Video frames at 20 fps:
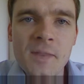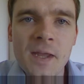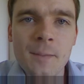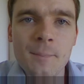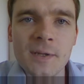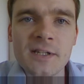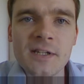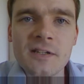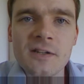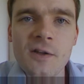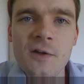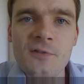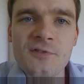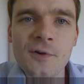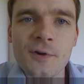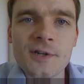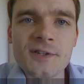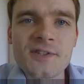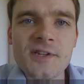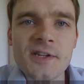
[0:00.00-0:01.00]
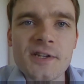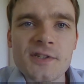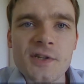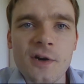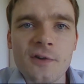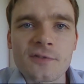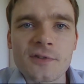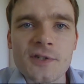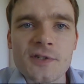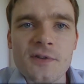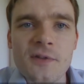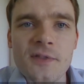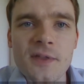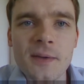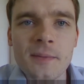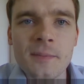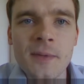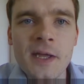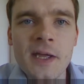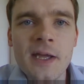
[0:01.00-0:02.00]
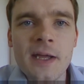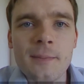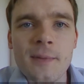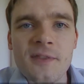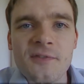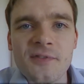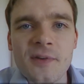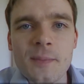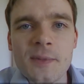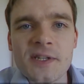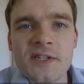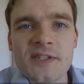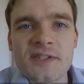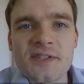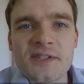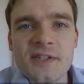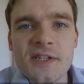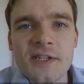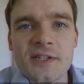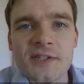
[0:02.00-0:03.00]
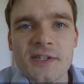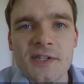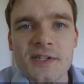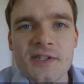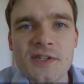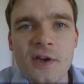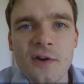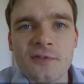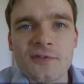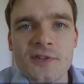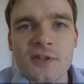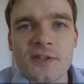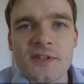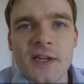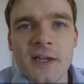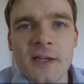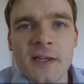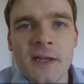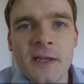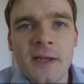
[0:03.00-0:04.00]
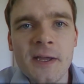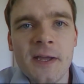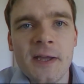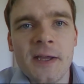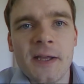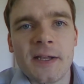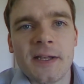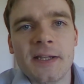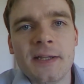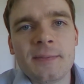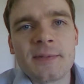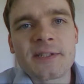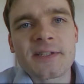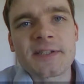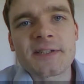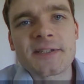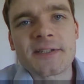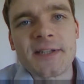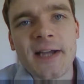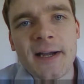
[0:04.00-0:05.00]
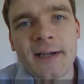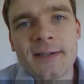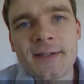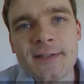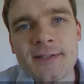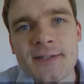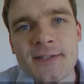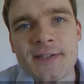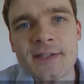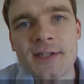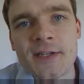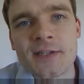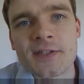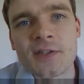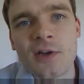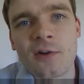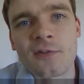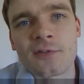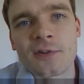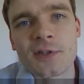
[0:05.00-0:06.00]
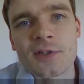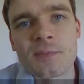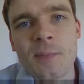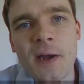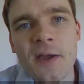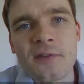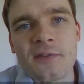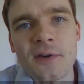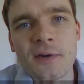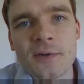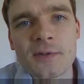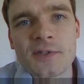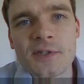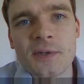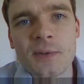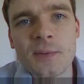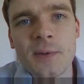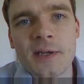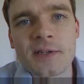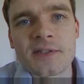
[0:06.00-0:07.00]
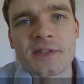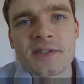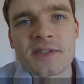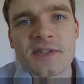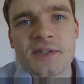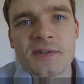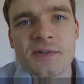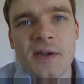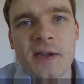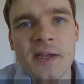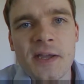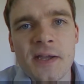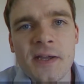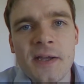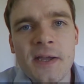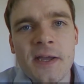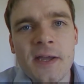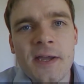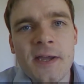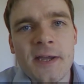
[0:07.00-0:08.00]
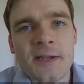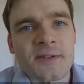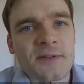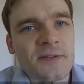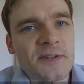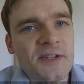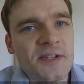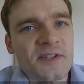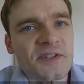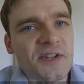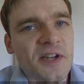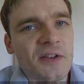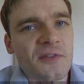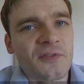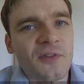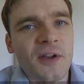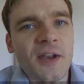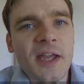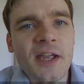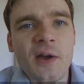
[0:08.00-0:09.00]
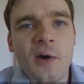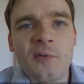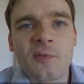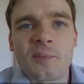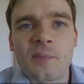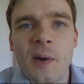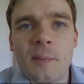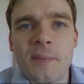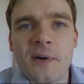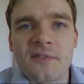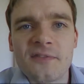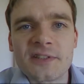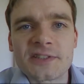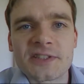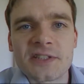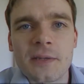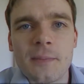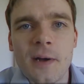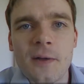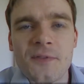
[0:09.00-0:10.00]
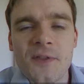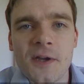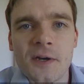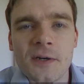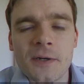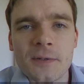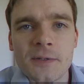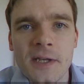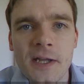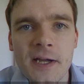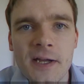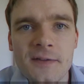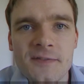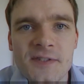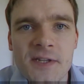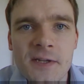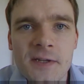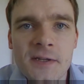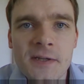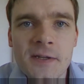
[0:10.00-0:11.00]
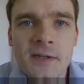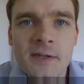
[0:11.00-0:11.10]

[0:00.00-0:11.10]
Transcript: But little authority is offered to them by the feminist teachers of today. Limited guidance is offered by those who went astray to teaching for lack of proper vision about their own lives.